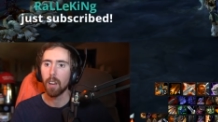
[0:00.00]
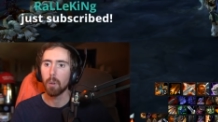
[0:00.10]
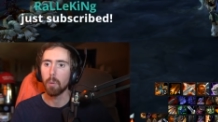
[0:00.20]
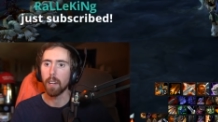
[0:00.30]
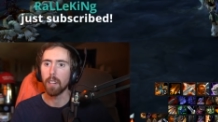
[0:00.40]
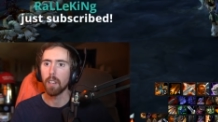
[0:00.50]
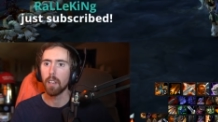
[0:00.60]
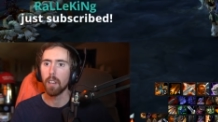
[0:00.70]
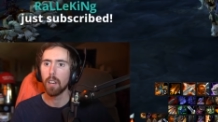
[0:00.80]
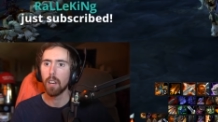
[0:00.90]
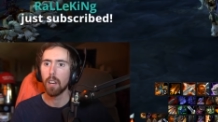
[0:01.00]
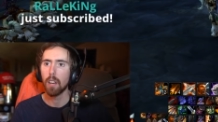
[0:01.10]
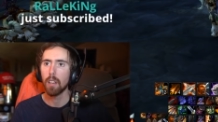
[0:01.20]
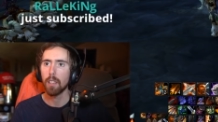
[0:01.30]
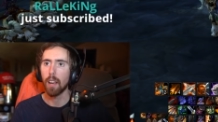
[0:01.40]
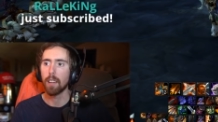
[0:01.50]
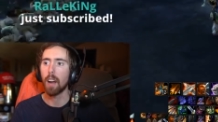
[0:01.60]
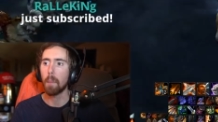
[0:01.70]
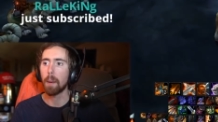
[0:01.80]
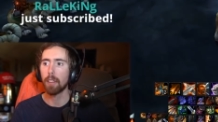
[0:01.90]
Wait, yeah,
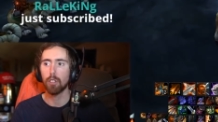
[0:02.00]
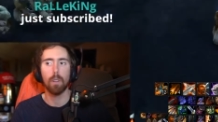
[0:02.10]
Dot Pixel,